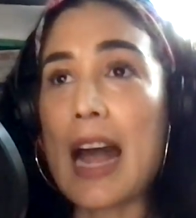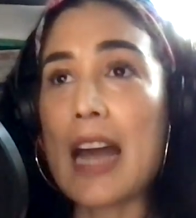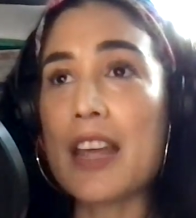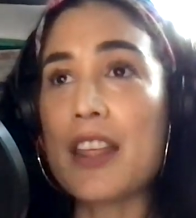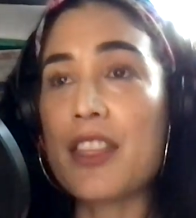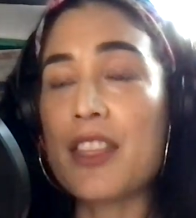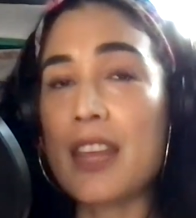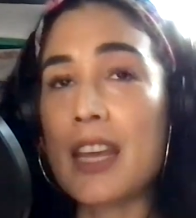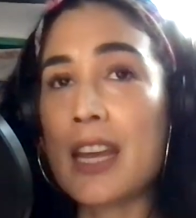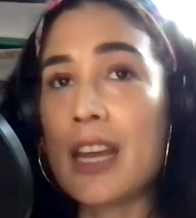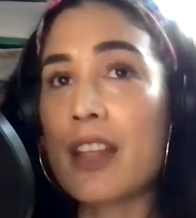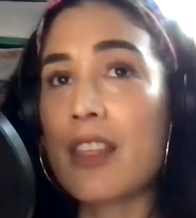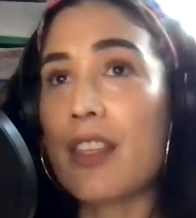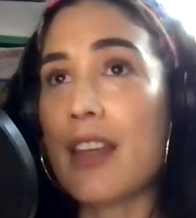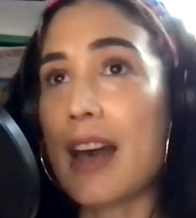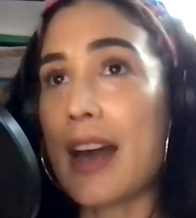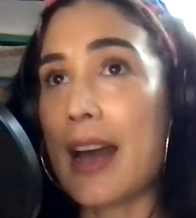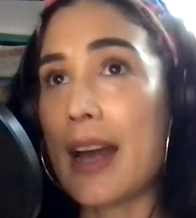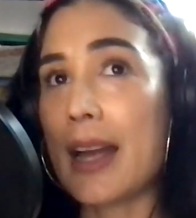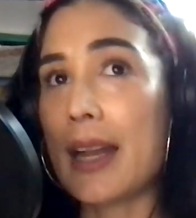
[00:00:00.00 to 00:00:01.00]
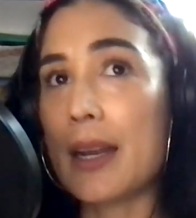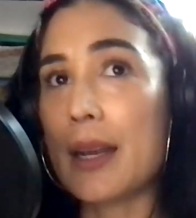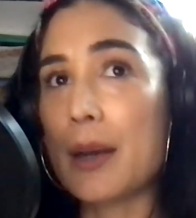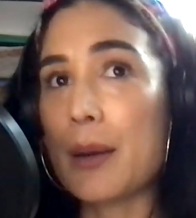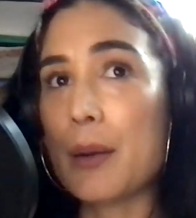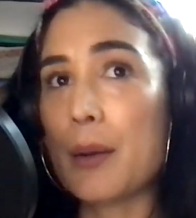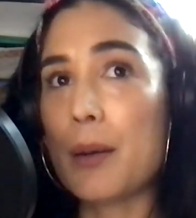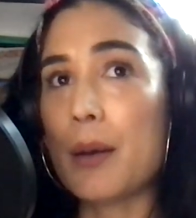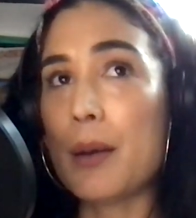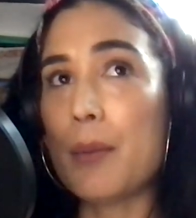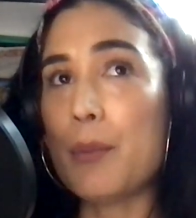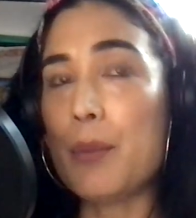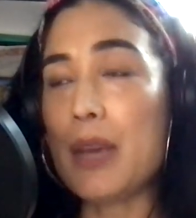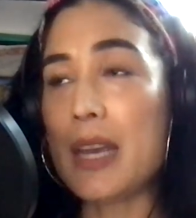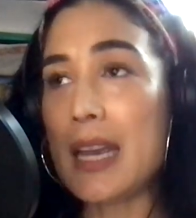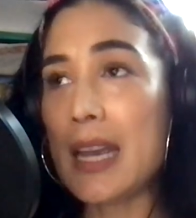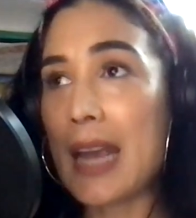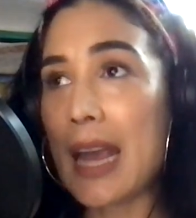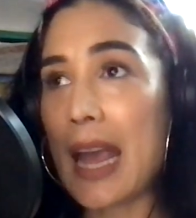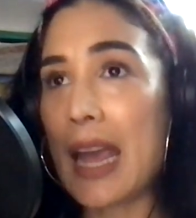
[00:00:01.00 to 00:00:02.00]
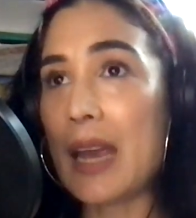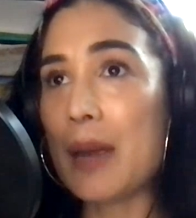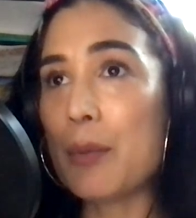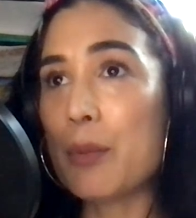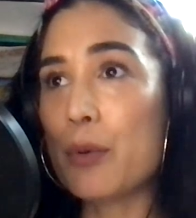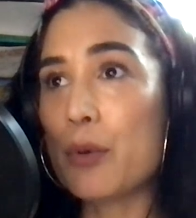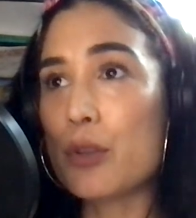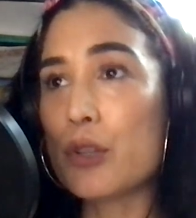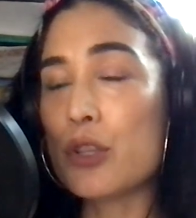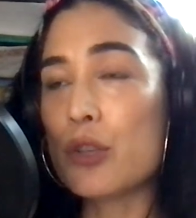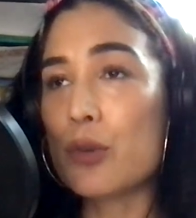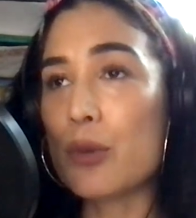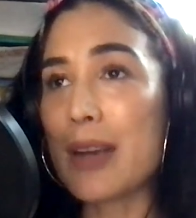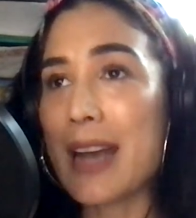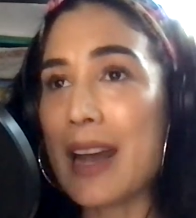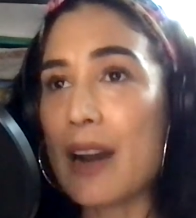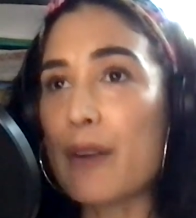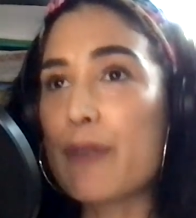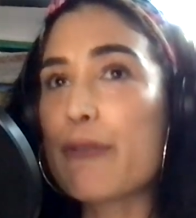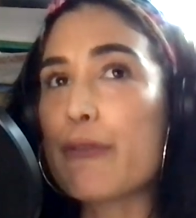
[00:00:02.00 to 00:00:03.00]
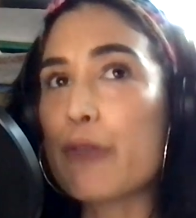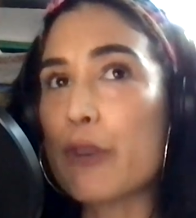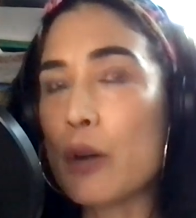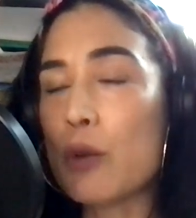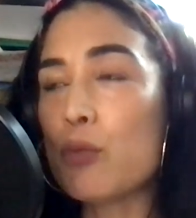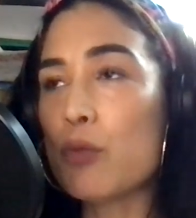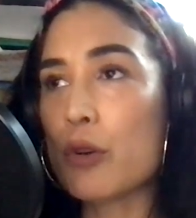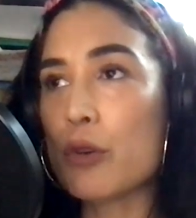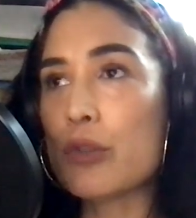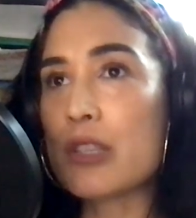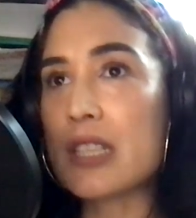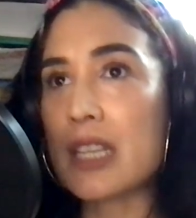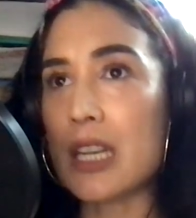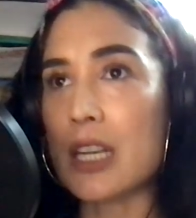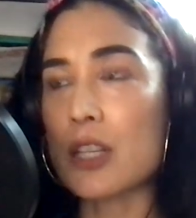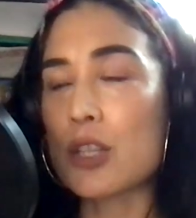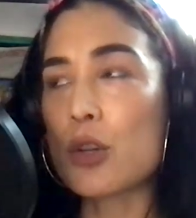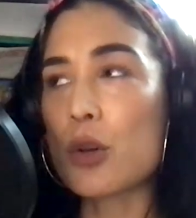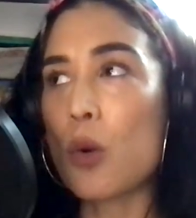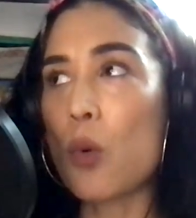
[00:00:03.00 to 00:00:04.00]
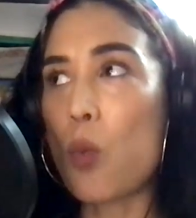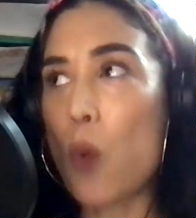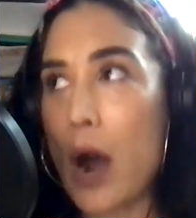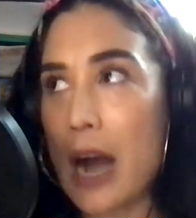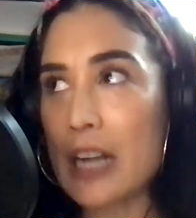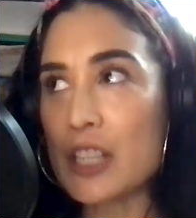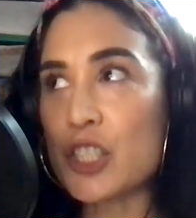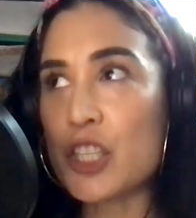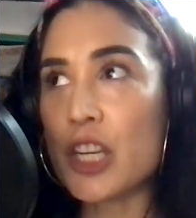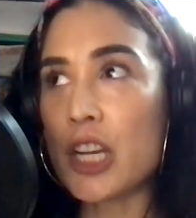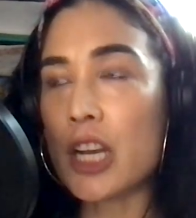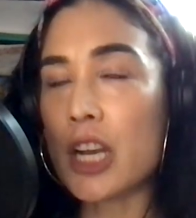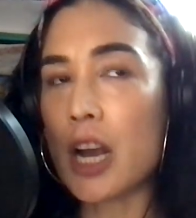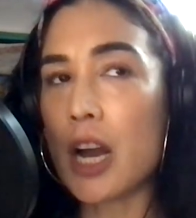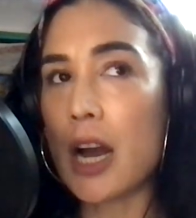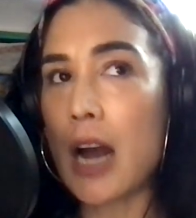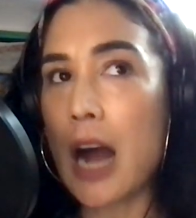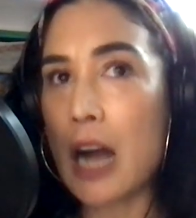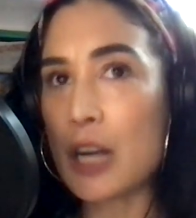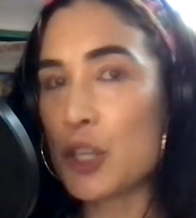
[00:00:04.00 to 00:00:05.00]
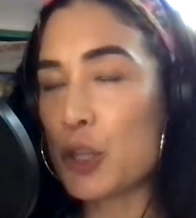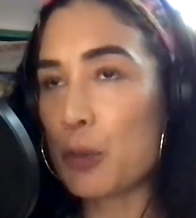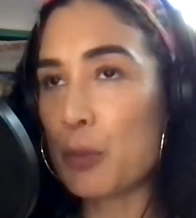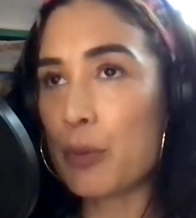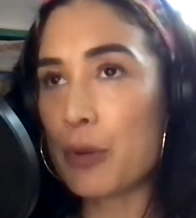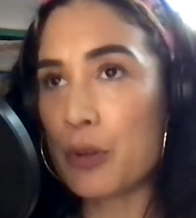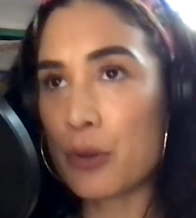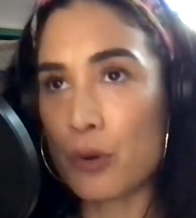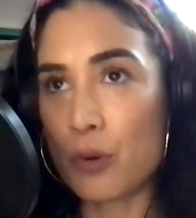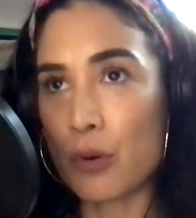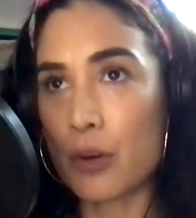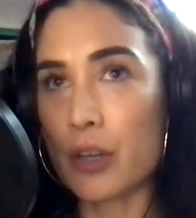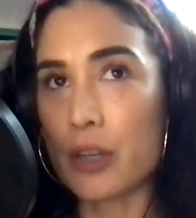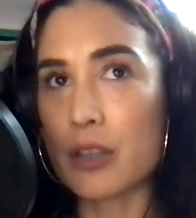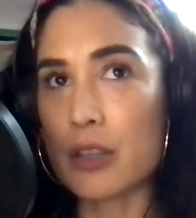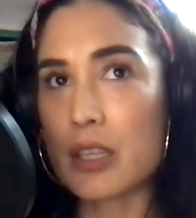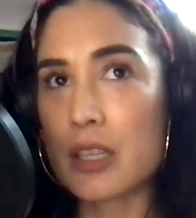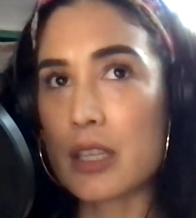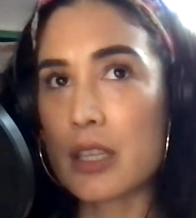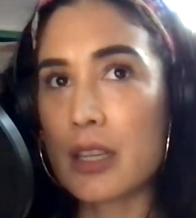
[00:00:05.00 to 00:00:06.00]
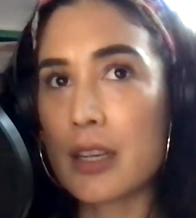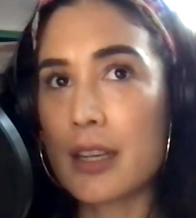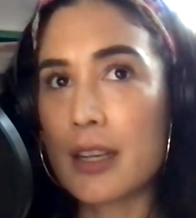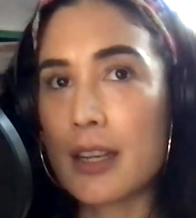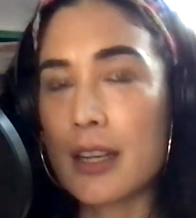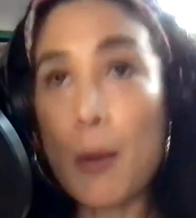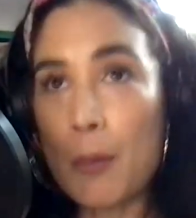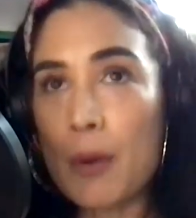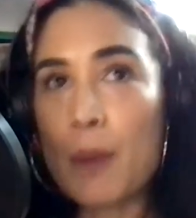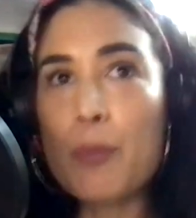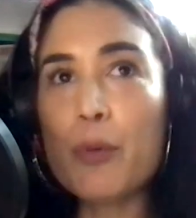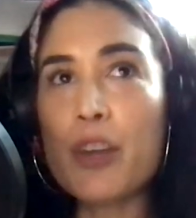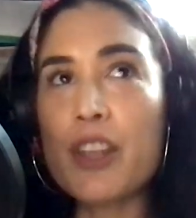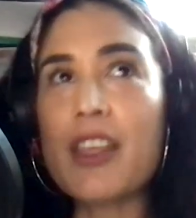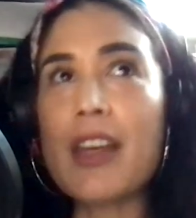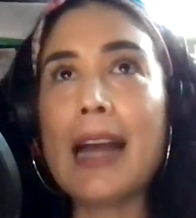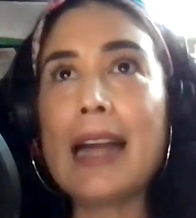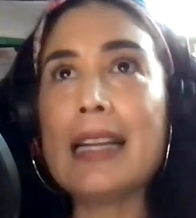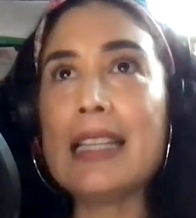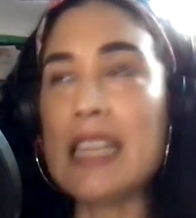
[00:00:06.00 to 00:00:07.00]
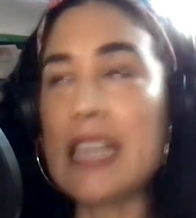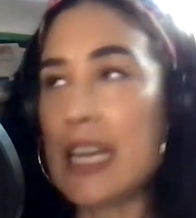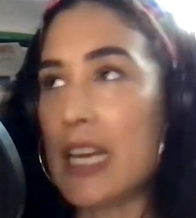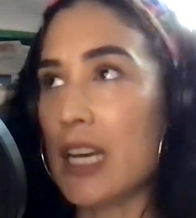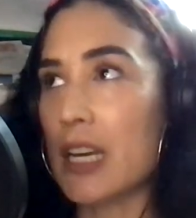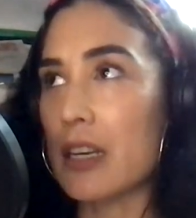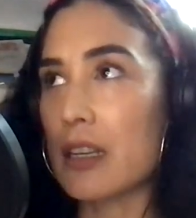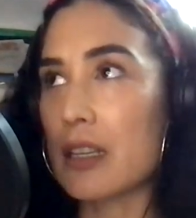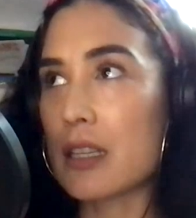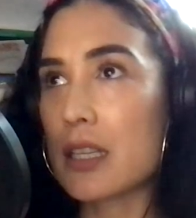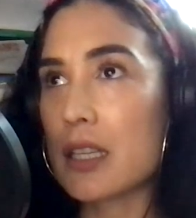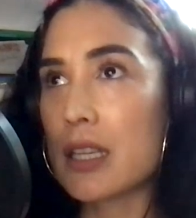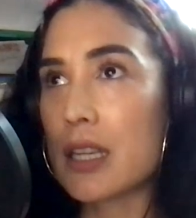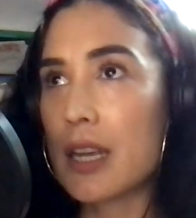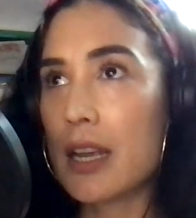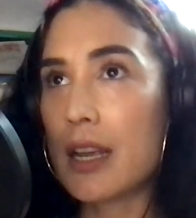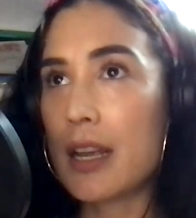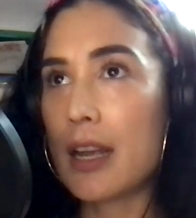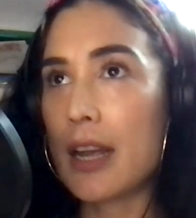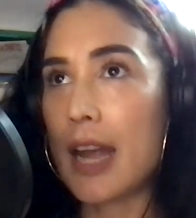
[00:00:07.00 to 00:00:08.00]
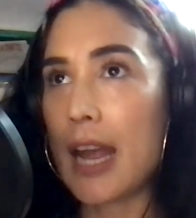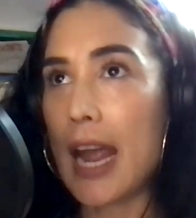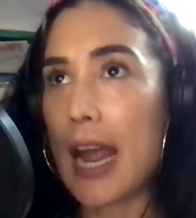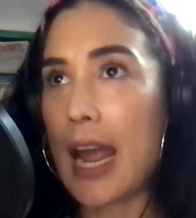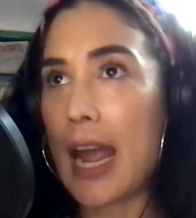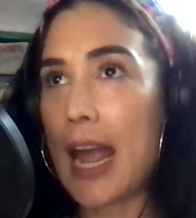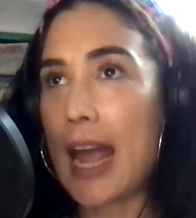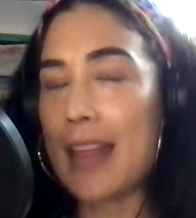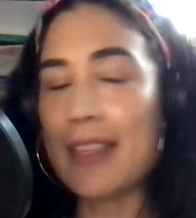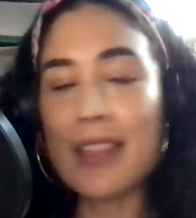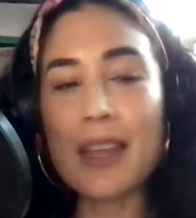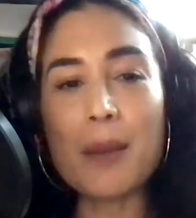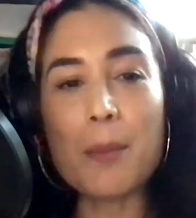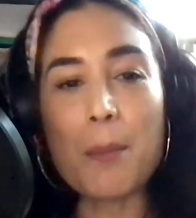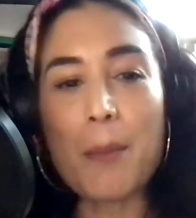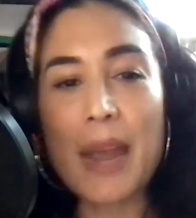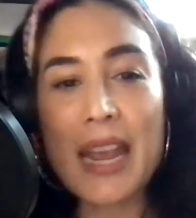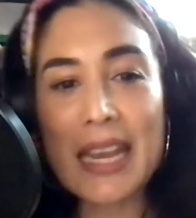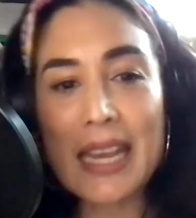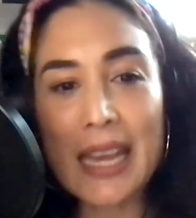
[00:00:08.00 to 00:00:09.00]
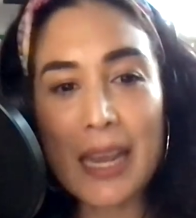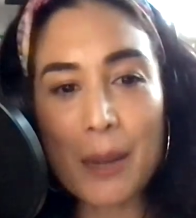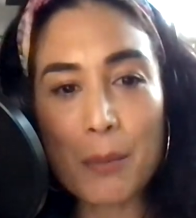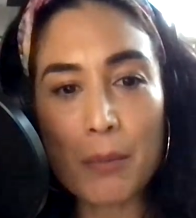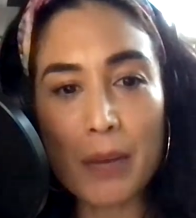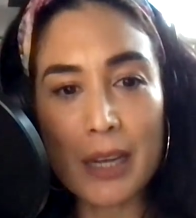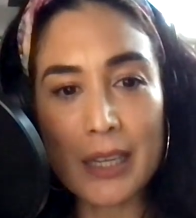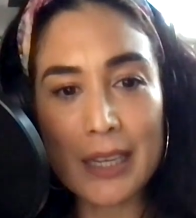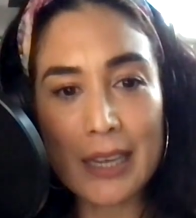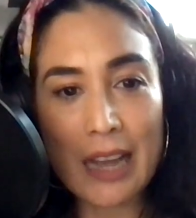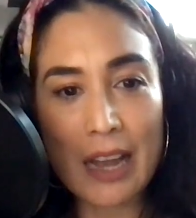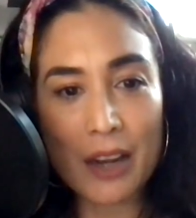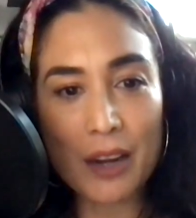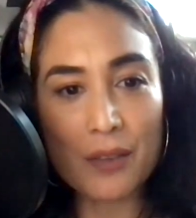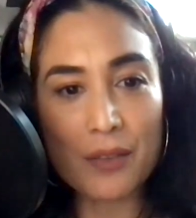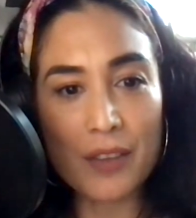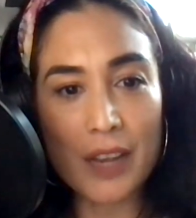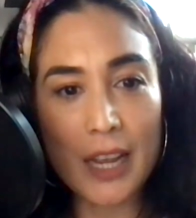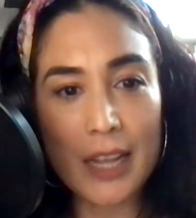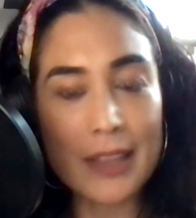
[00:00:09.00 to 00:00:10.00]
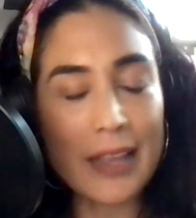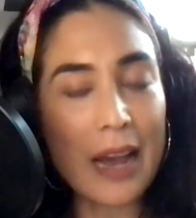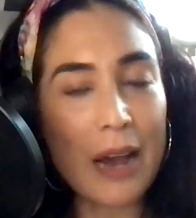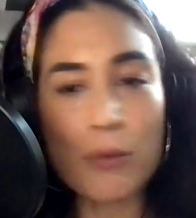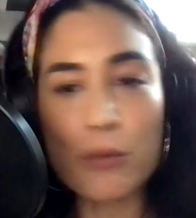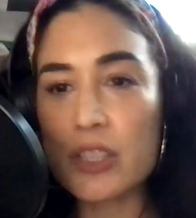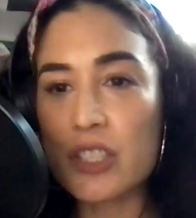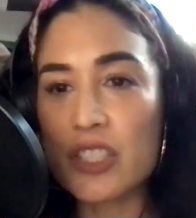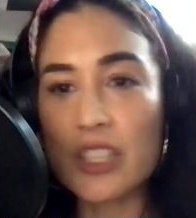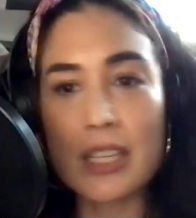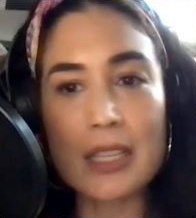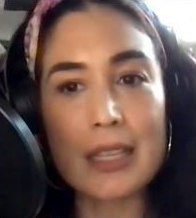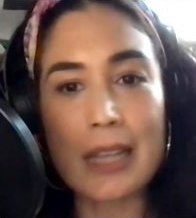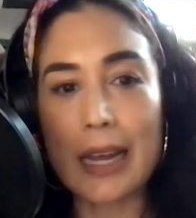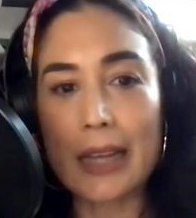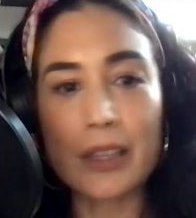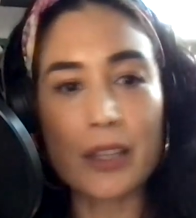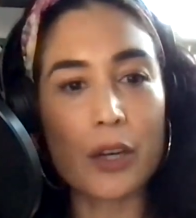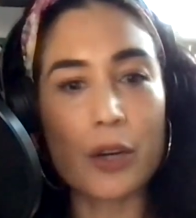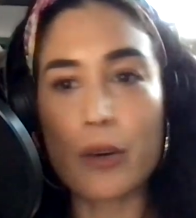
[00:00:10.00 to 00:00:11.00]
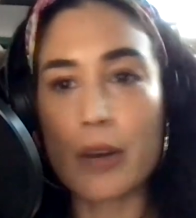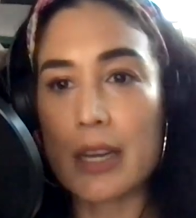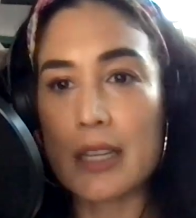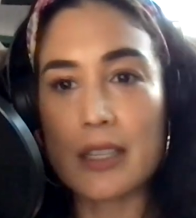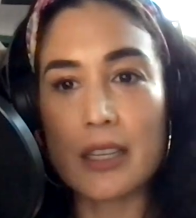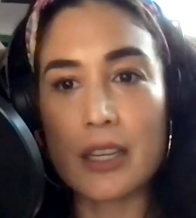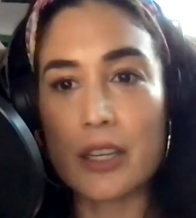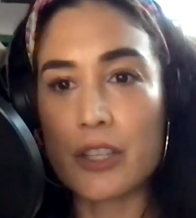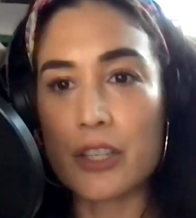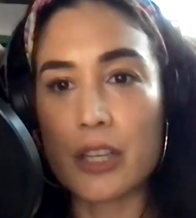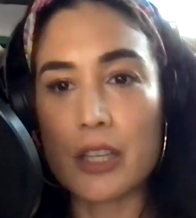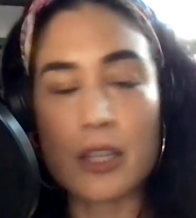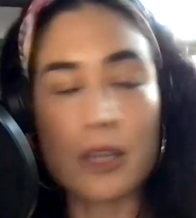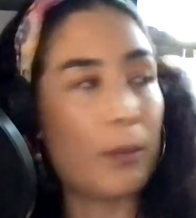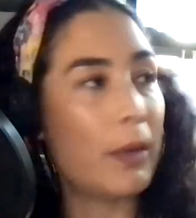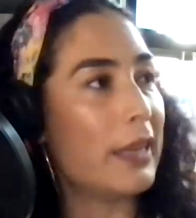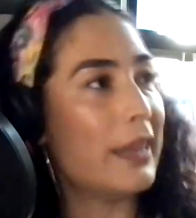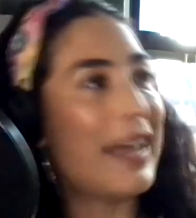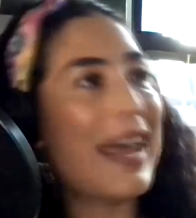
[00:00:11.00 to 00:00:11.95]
I think that being able to get a front row seat to watching entrepreneurs come up with ideas and then making money out of it, that was just like the craziest shit to me.